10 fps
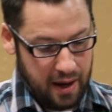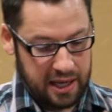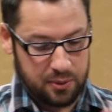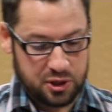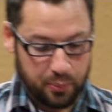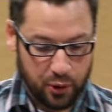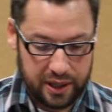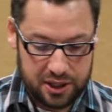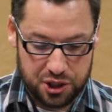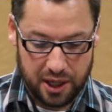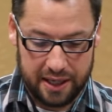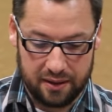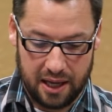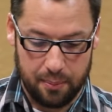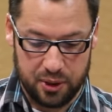He was the burning and
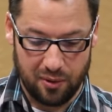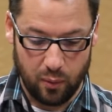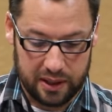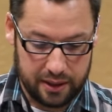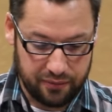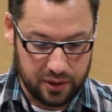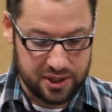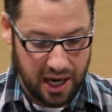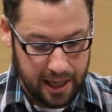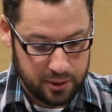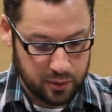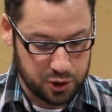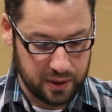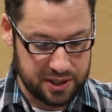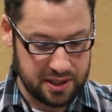shining lamp, and you were willing for a time to
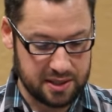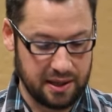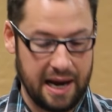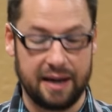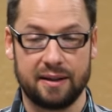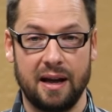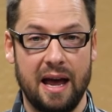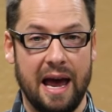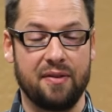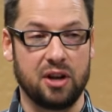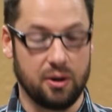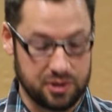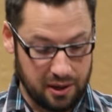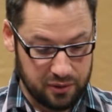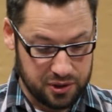rejoice in his light. And then he
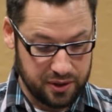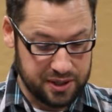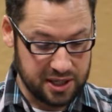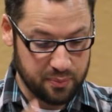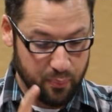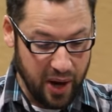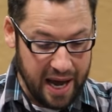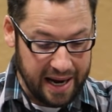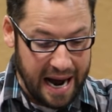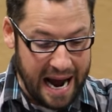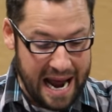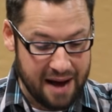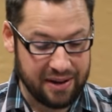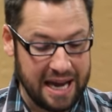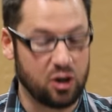goes on, verse 36, but I
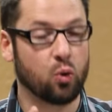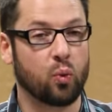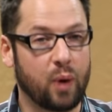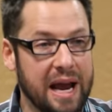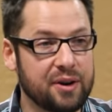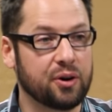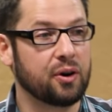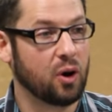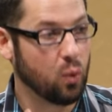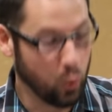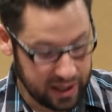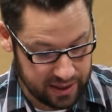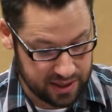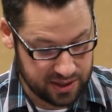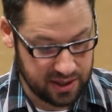have a greater
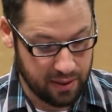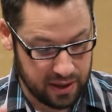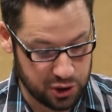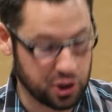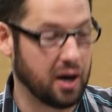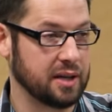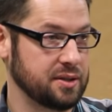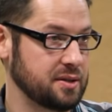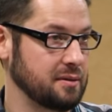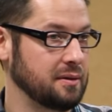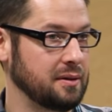witness than John's.